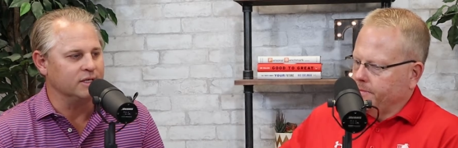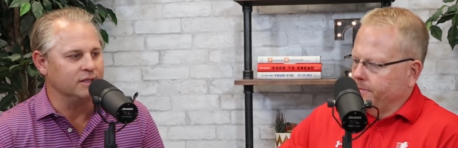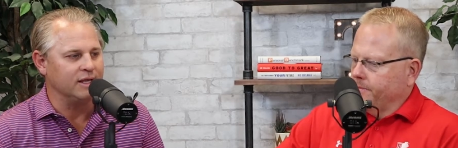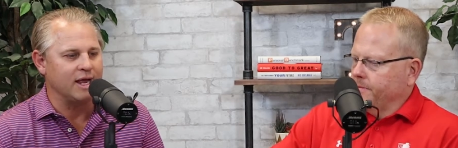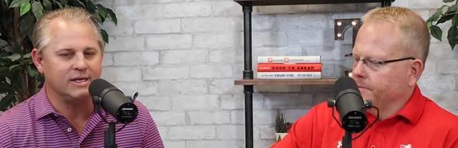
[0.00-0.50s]

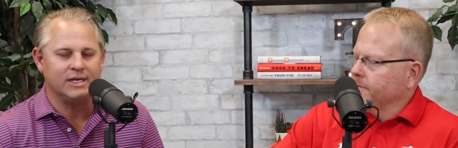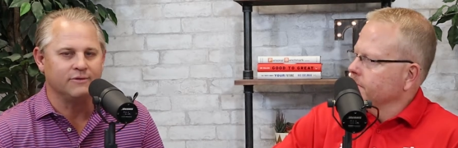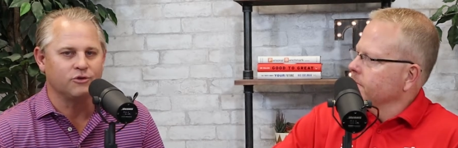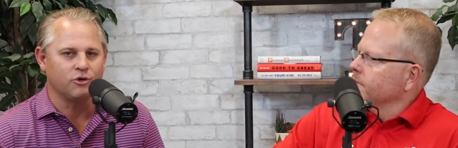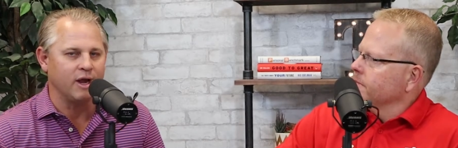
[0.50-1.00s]
Speaker 1: And the idea
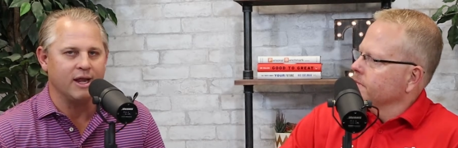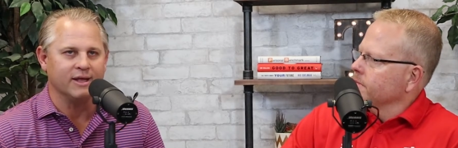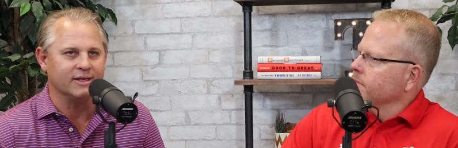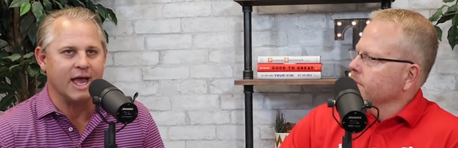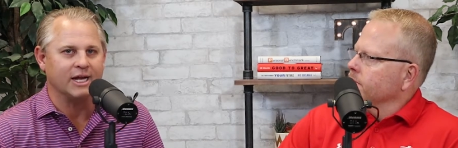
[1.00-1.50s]
of creating
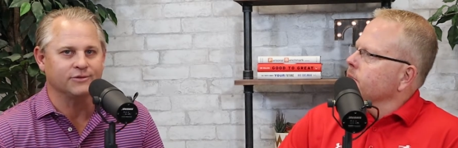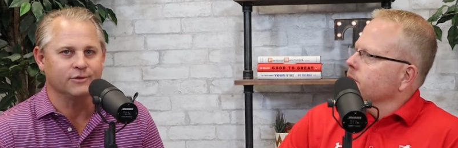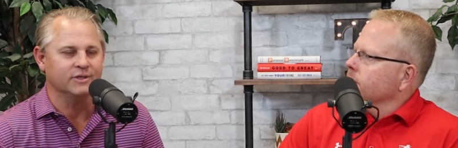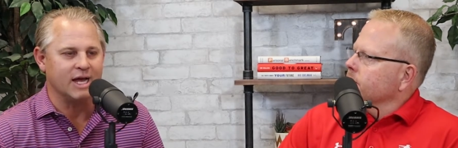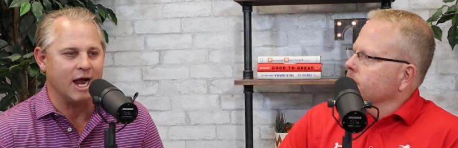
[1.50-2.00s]
a
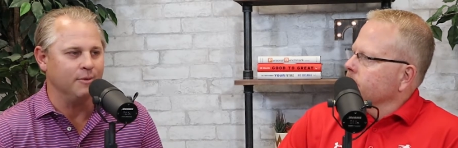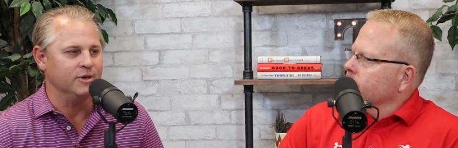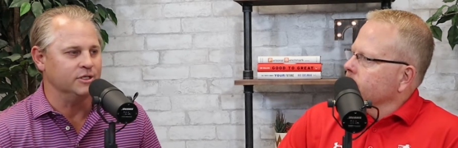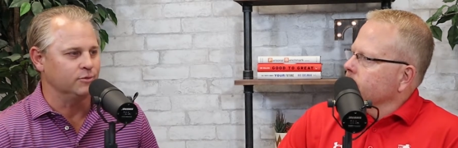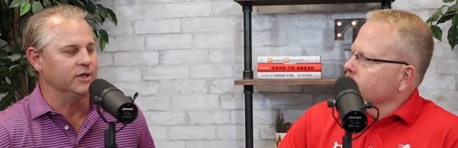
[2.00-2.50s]
tax-free
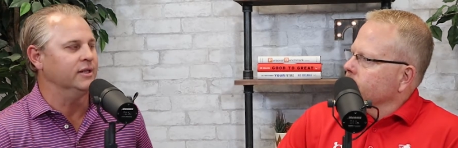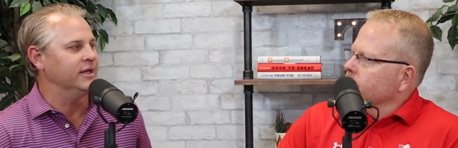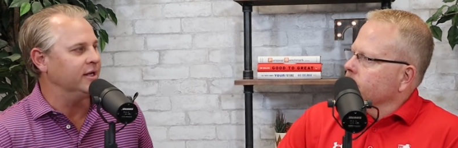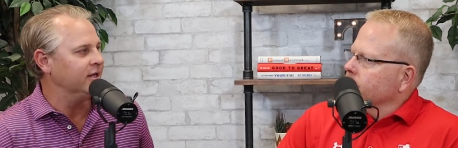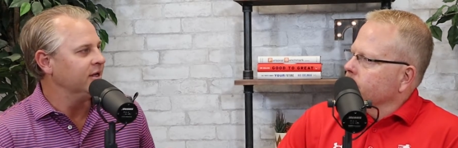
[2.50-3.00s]
retirement is
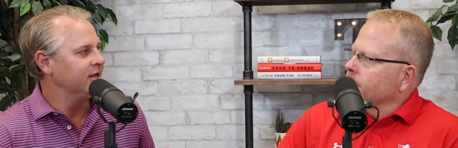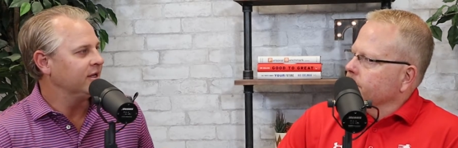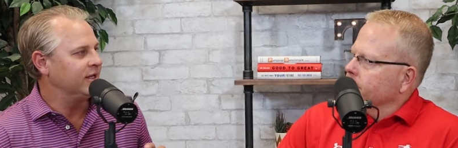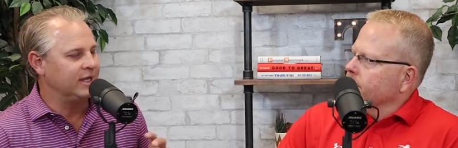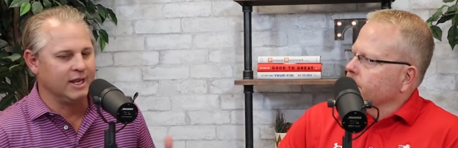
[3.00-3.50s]
really
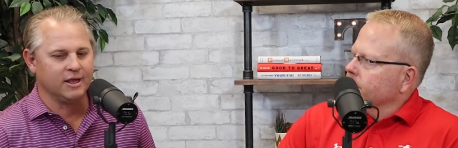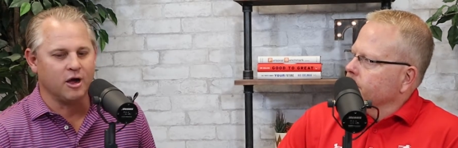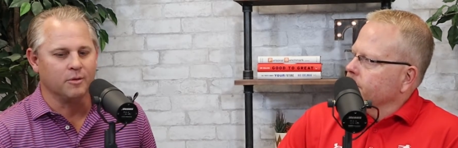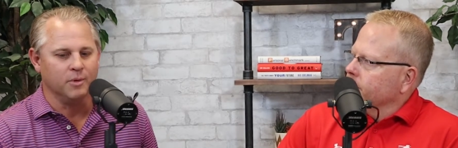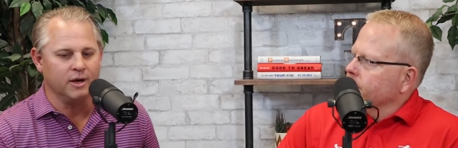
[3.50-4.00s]
getting
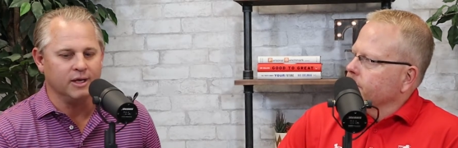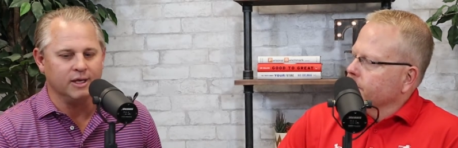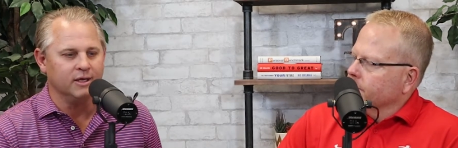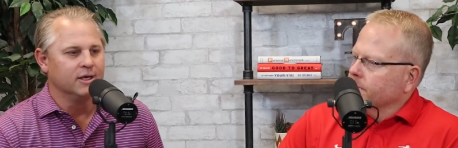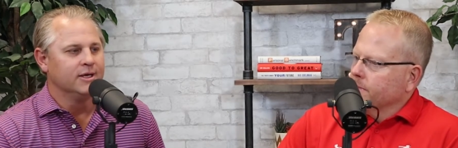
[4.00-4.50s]
our
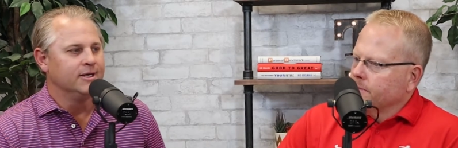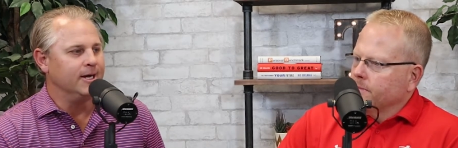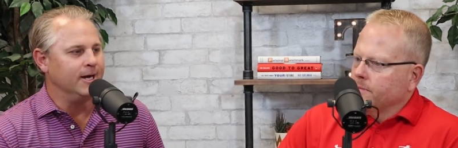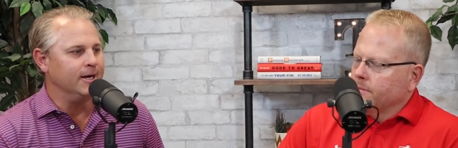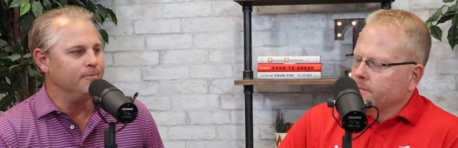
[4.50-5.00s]
money.
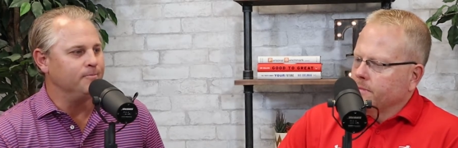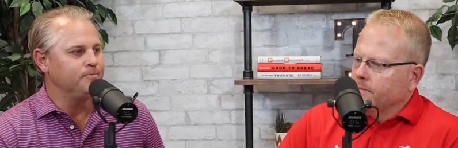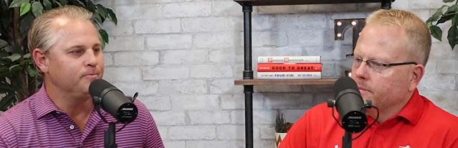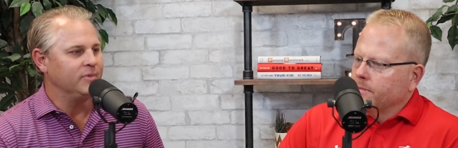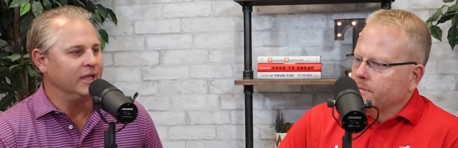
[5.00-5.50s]
Um,
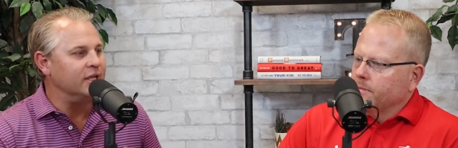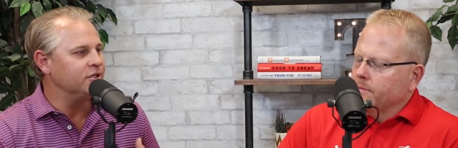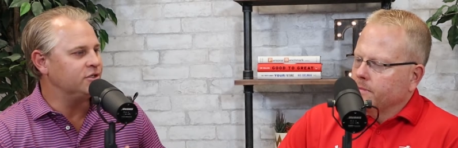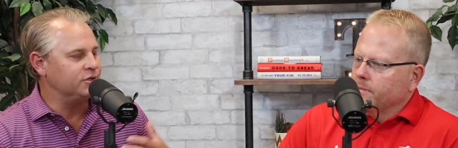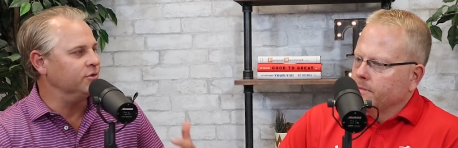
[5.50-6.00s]

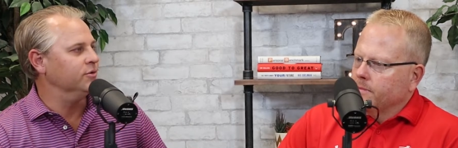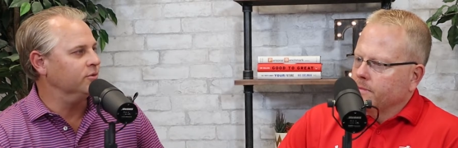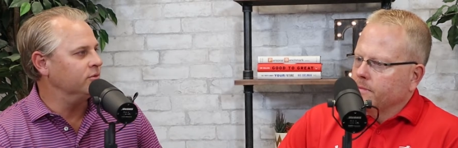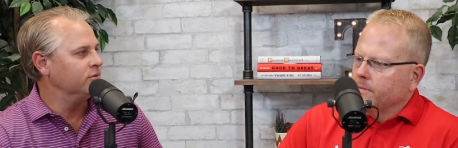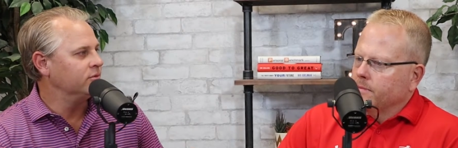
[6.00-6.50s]

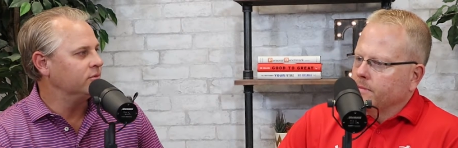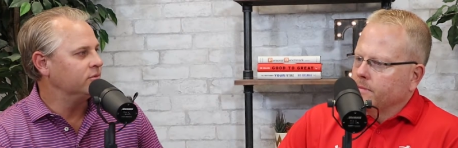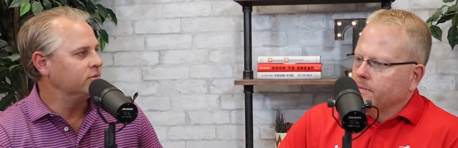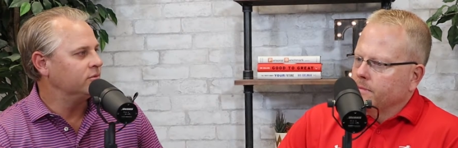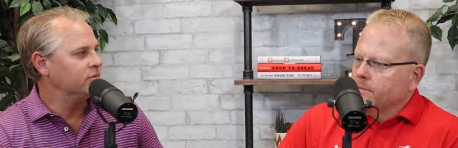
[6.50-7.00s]
into
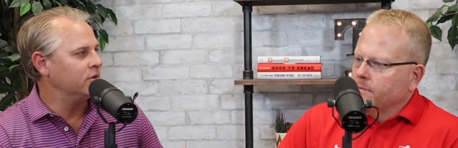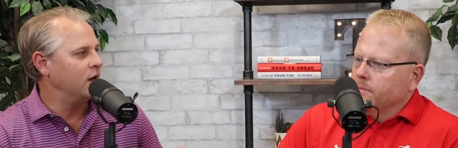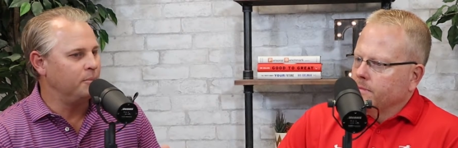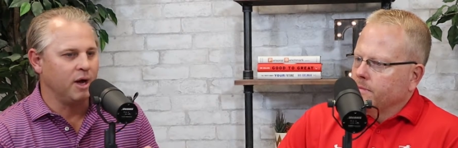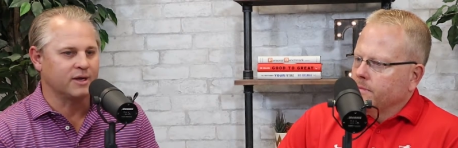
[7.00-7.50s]

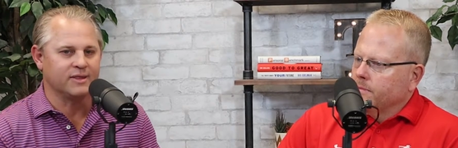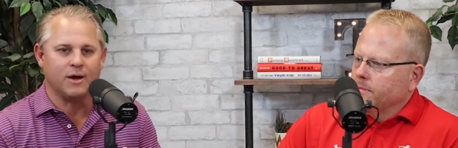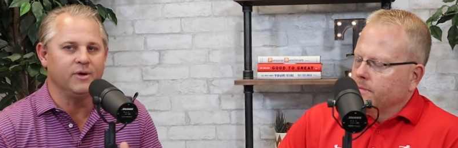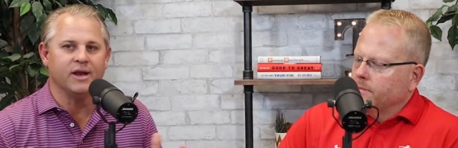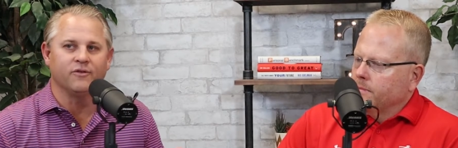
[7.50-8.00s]
a bucket
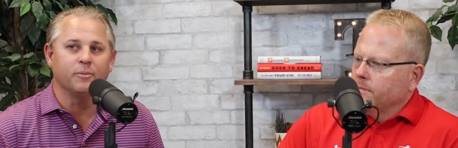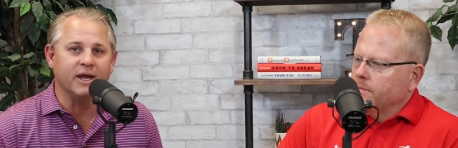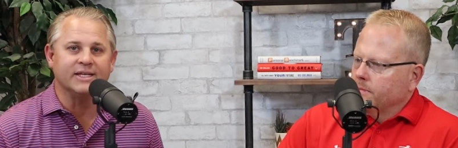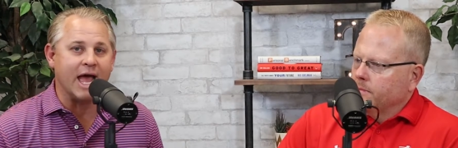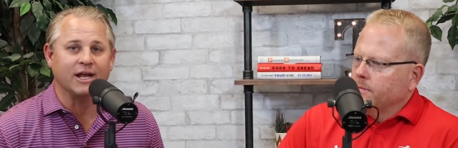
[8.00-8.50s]
that we never
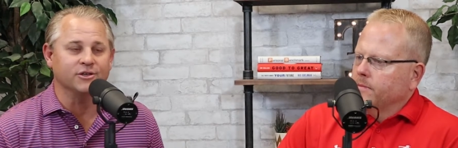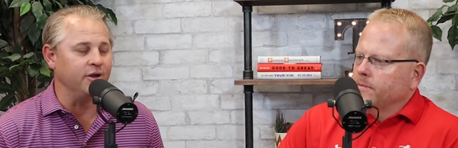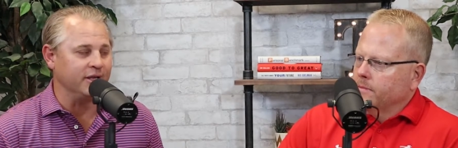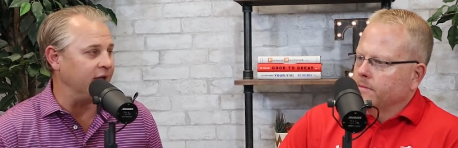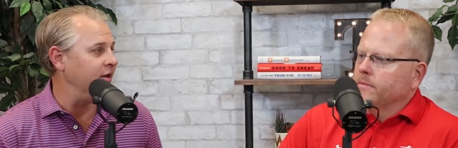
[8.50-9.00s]
pay tax
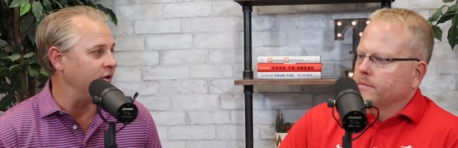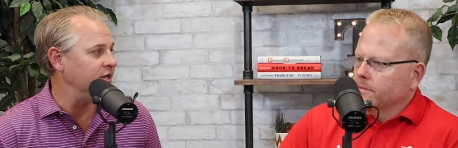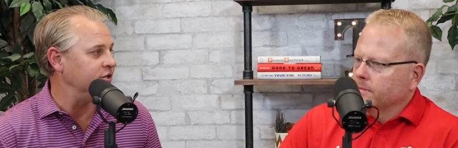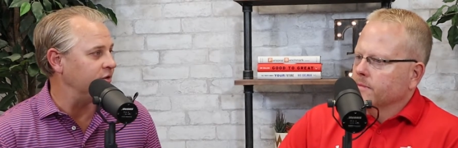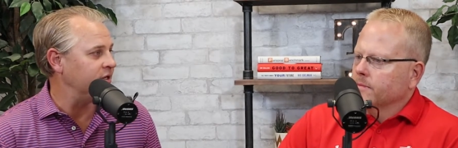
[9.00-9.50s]
on again,
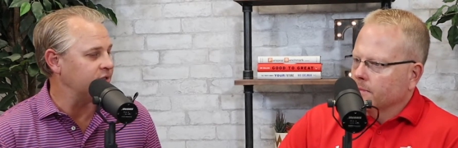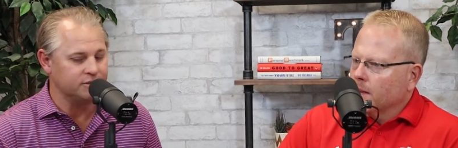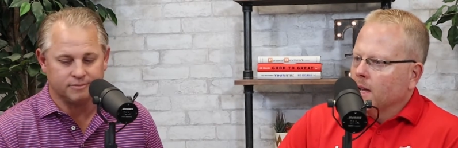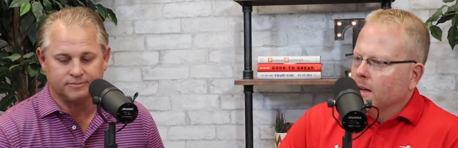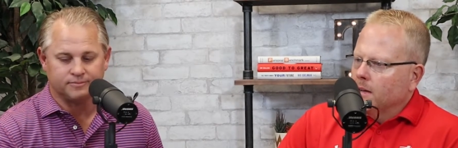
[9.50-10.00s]
right,
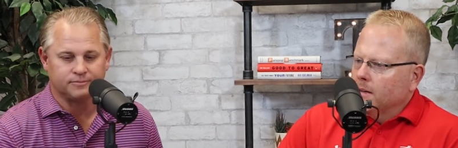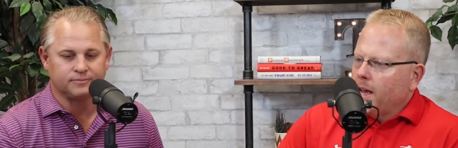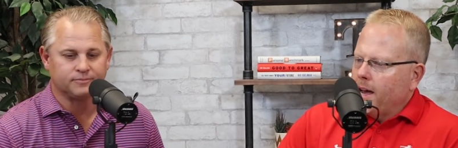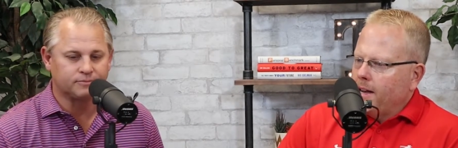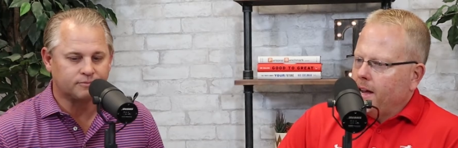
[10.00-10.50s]
Jonas?
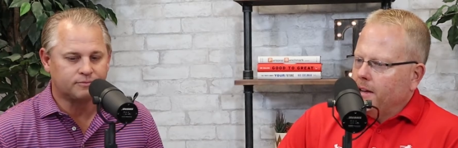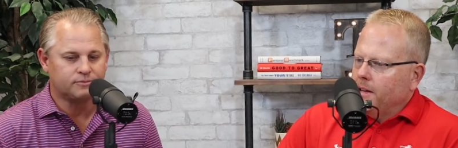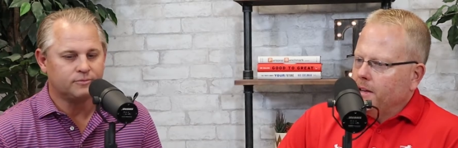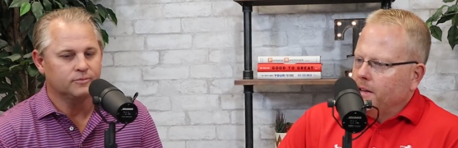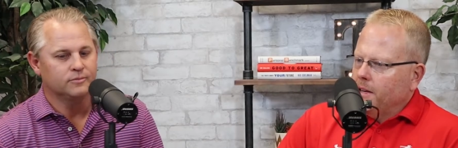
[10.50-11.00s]
Speaker 2: Yeah. Now
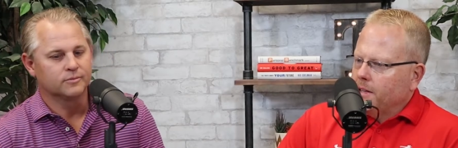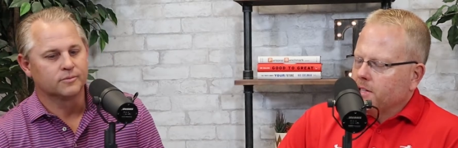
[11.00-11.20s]
you you